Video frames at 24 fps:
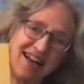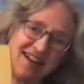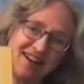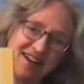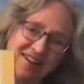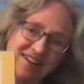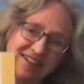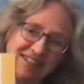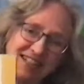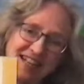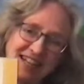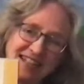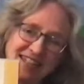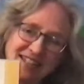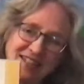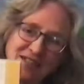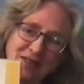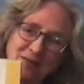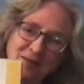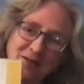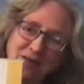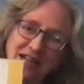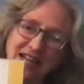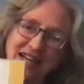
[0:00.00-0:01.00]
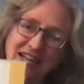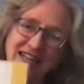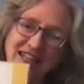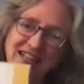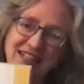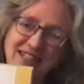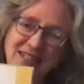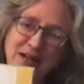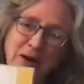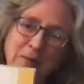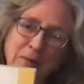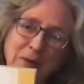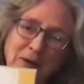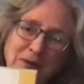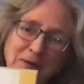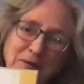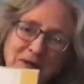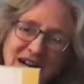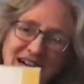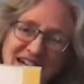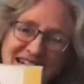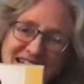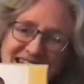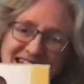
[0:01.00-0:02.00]
all day so we can jump and
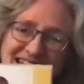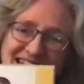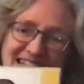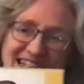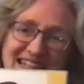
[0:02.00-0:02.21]
run.